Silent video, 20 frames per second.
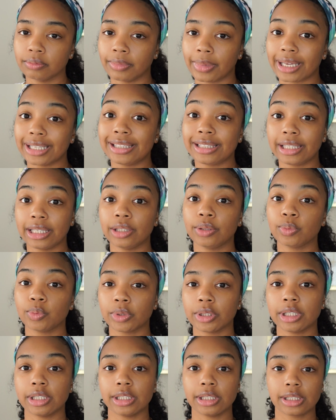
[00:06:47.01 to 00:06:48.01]
My skin
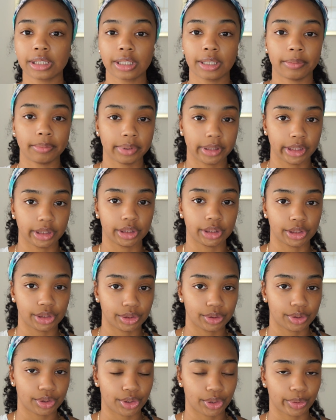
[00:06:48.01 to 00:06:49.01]
was completely
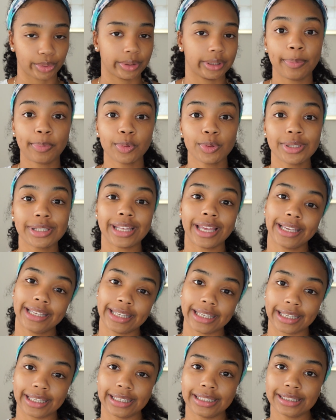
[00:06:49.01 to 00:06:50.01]
used to it. April
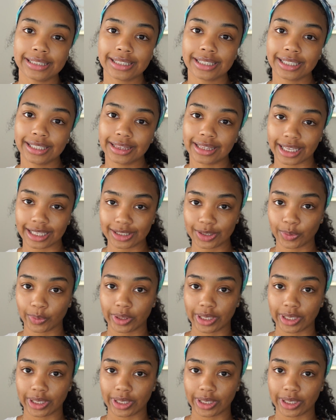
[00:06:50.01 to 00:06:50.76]
2nd, that's